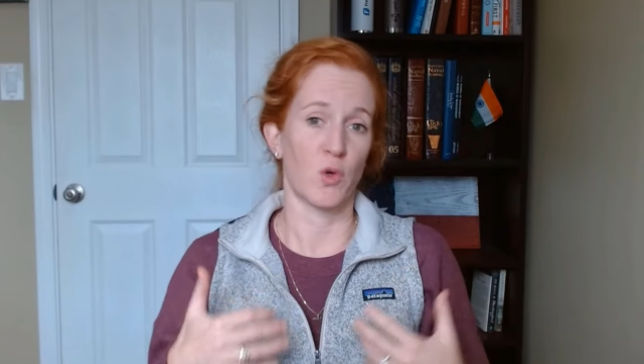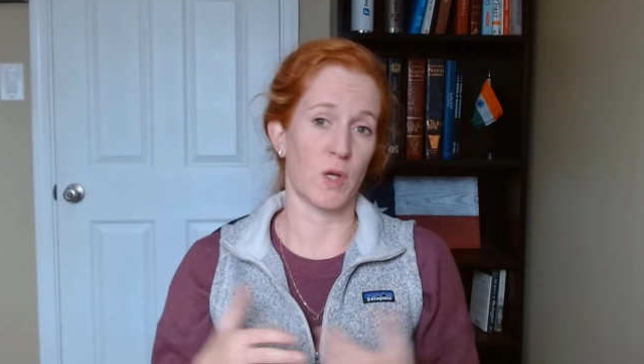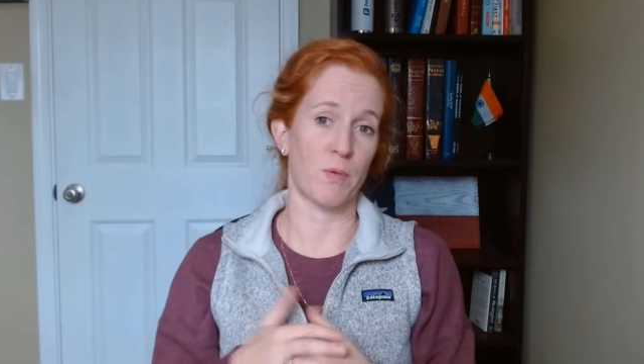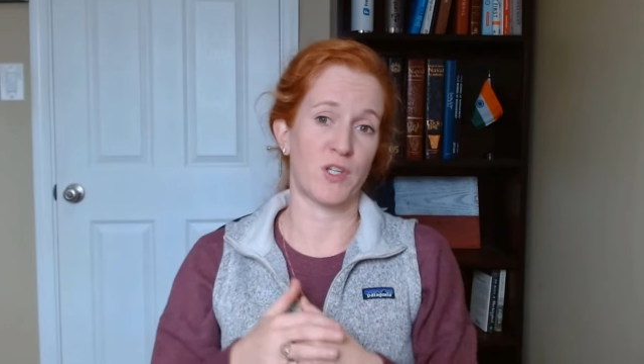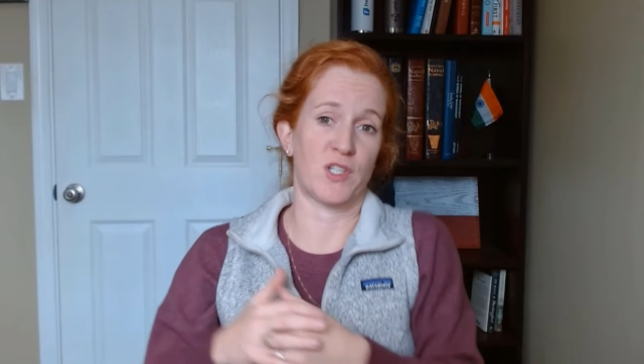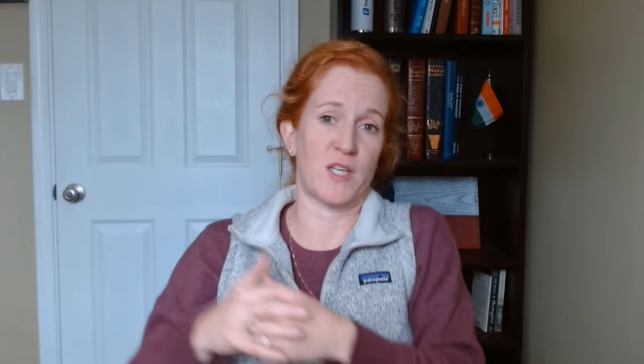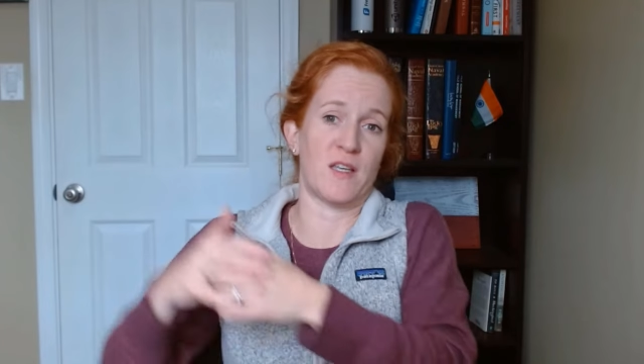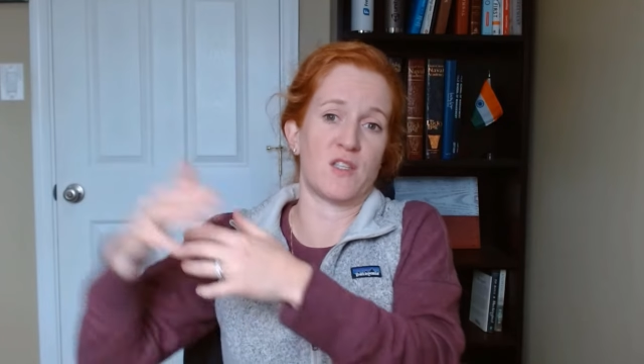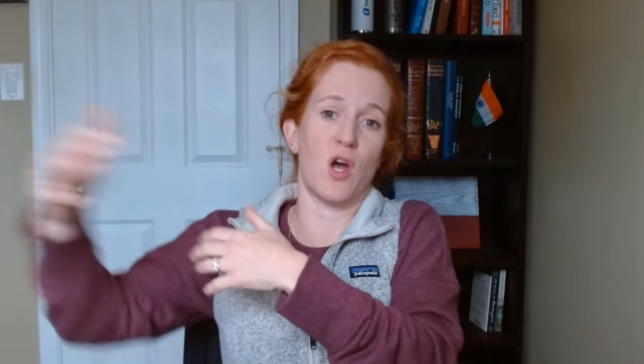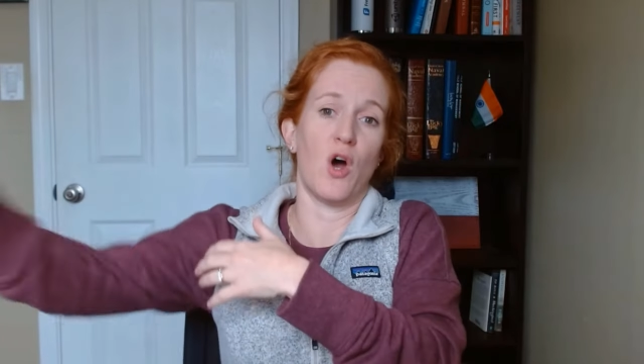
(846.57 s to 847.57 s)
QuickBooks just has
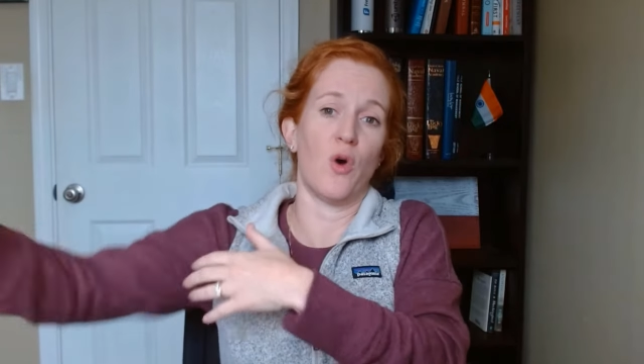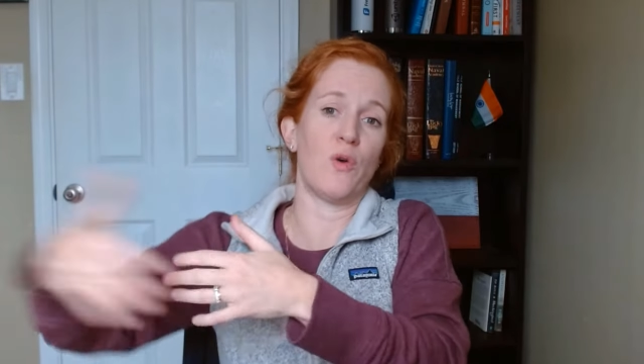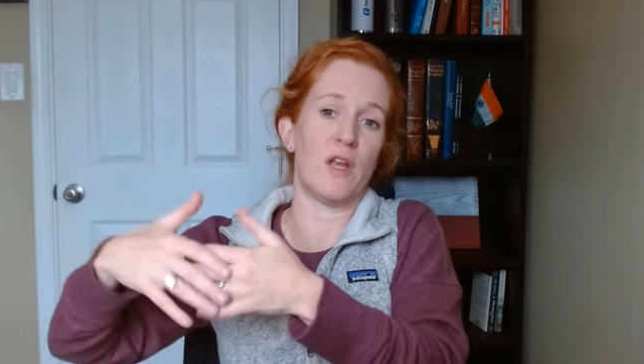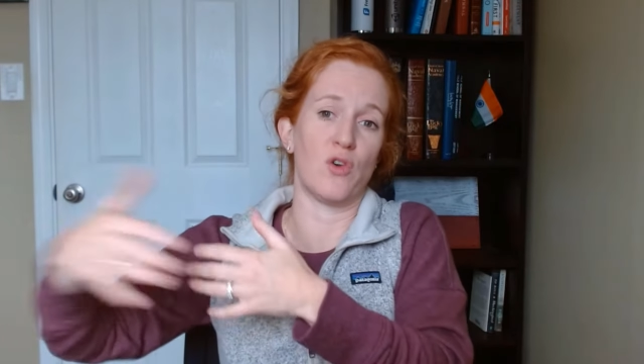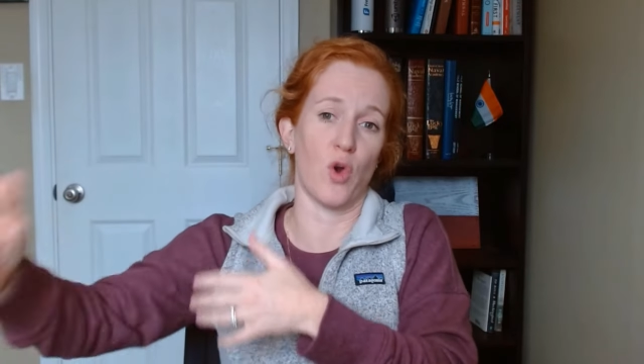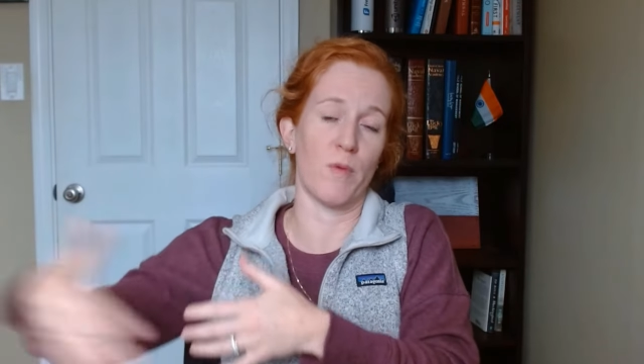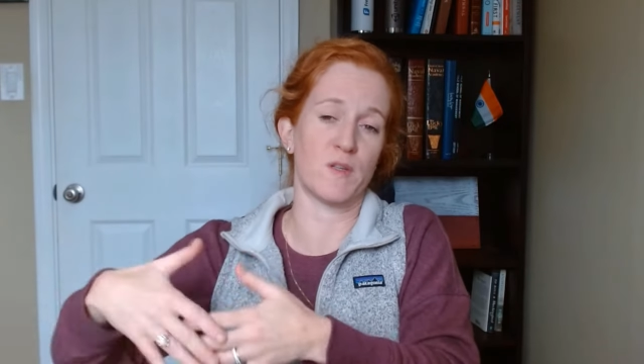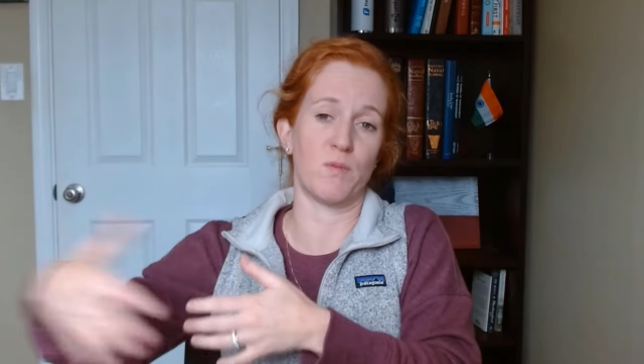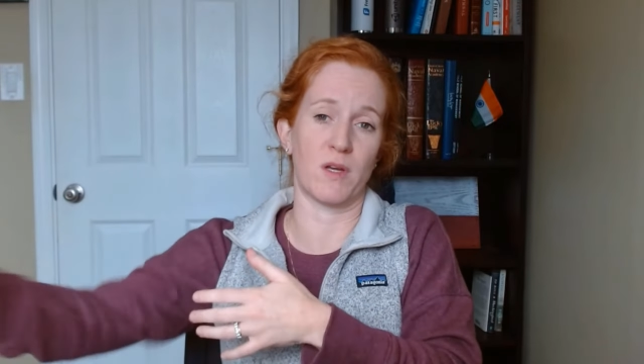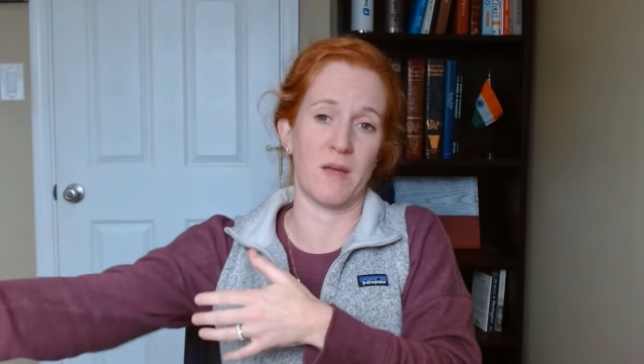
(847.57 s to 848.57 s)
its own
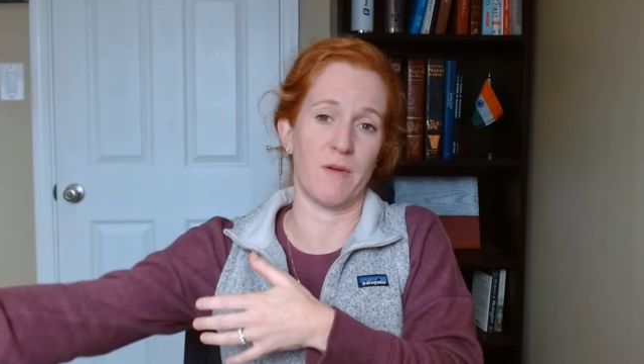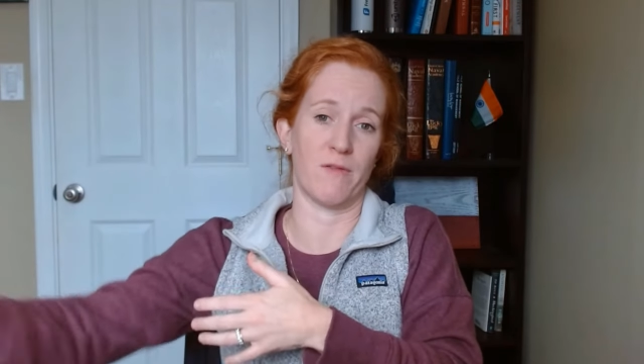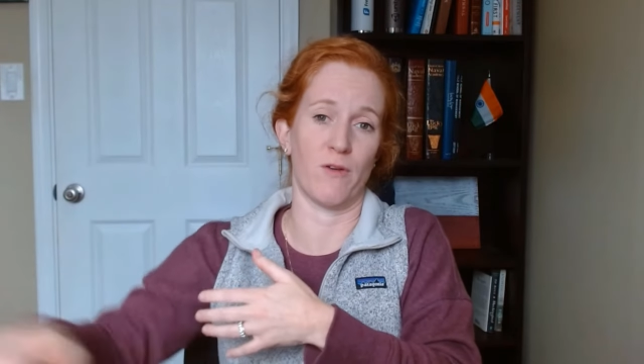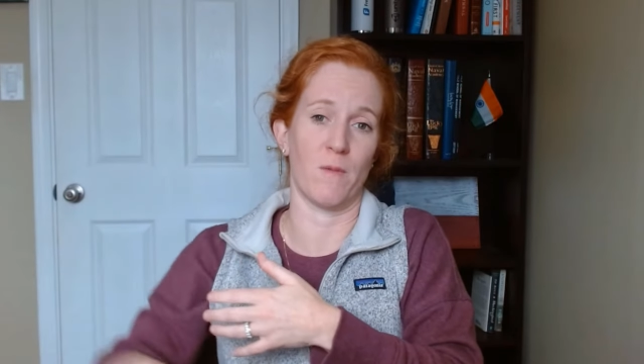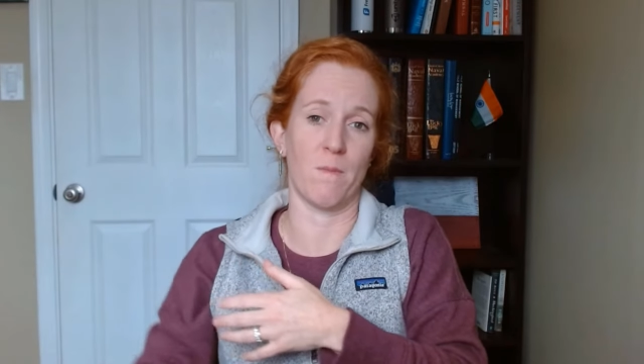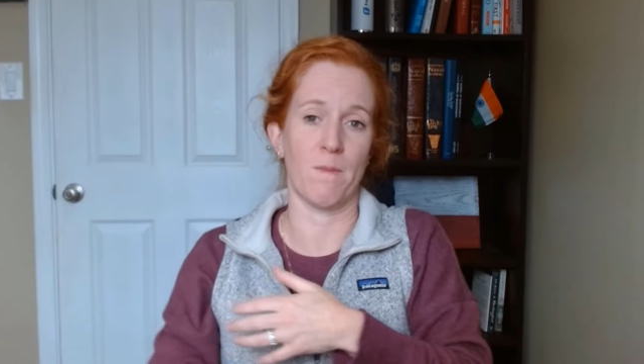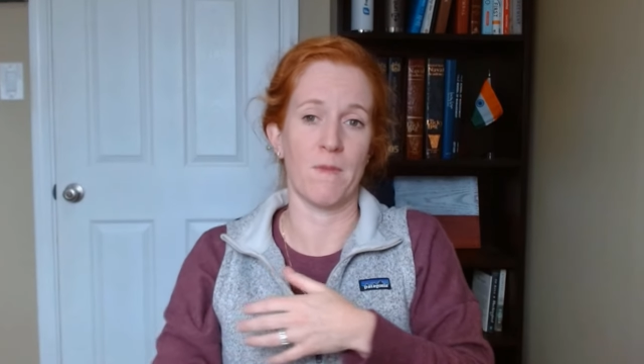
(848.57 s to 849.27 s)
enormous bookkeeping firm.